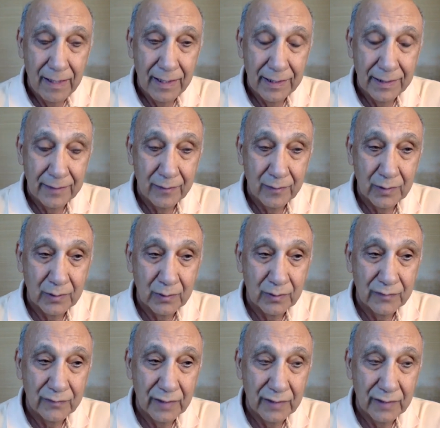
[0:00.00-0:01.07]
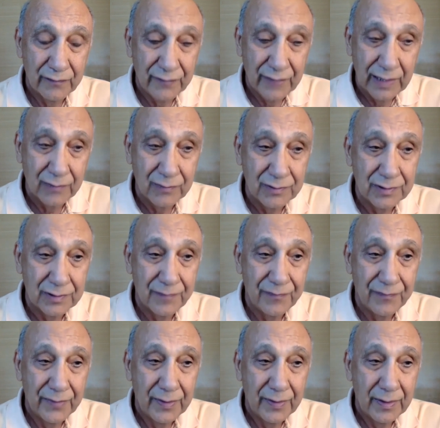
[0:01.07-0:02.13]
And what I found
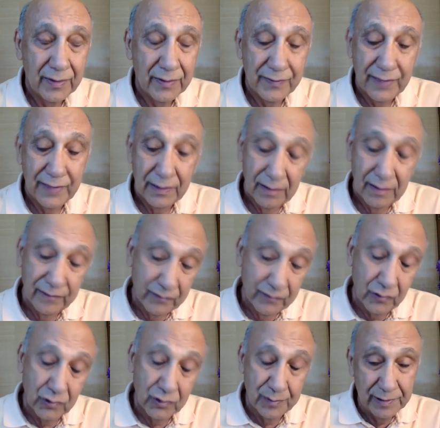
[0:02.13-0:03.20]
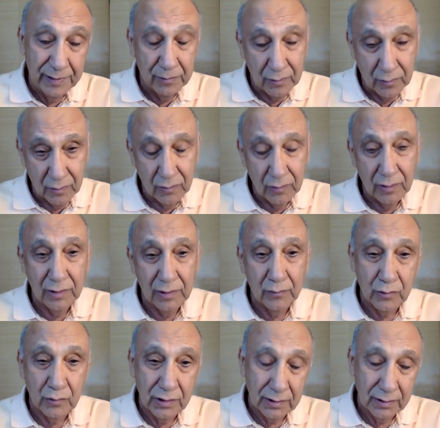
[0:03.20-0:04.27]
is that, of course, people go
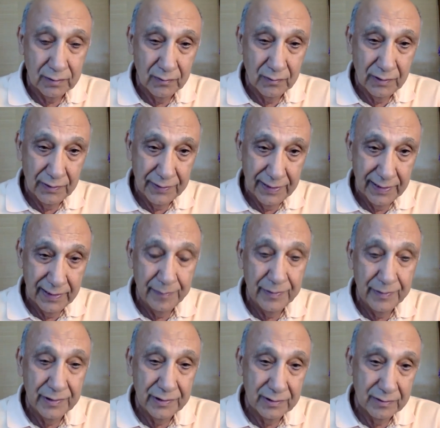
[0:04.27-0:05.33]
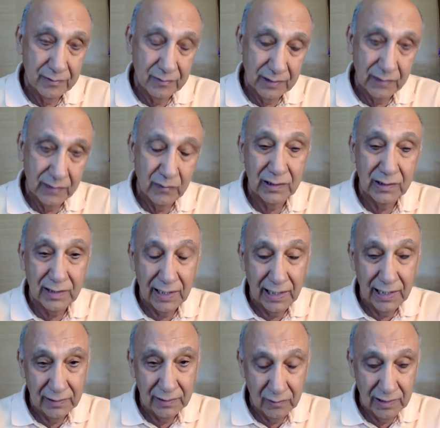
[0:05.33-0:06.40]
and work with a therapist, one
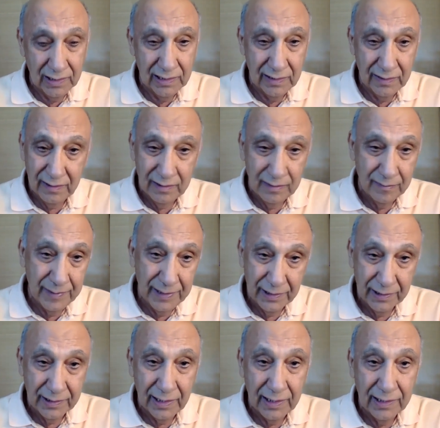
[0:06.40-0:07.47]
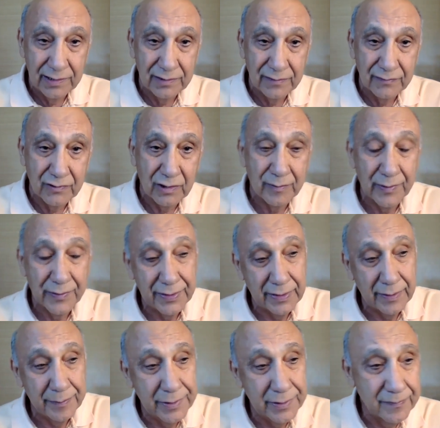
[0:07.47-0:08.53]
kind or another. There are many kinds of trauma
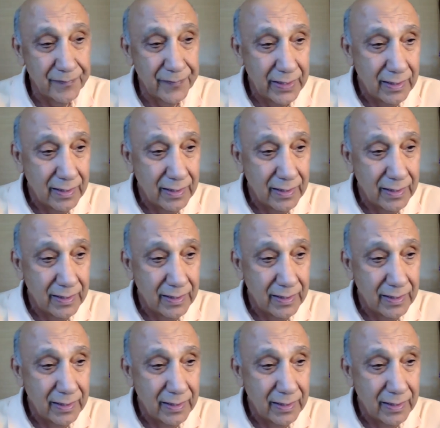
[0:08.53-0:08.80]
therapists,